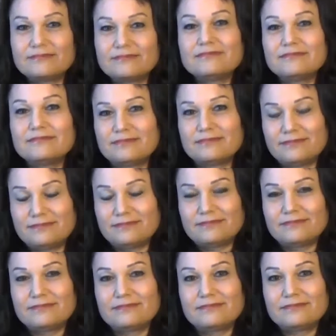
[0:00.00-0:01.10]

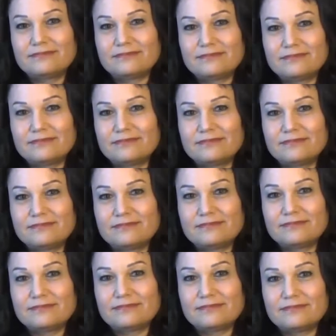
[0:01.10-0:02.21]

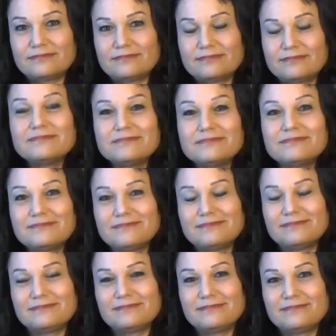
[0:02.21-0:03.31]

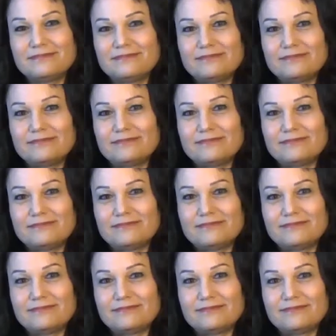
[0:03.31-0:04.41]

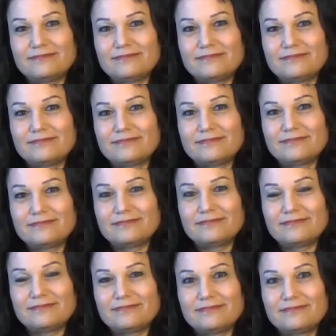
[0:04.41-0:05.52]

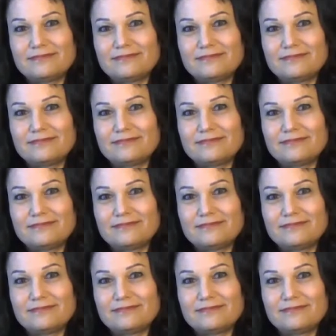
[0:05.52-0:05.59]
(not speaking)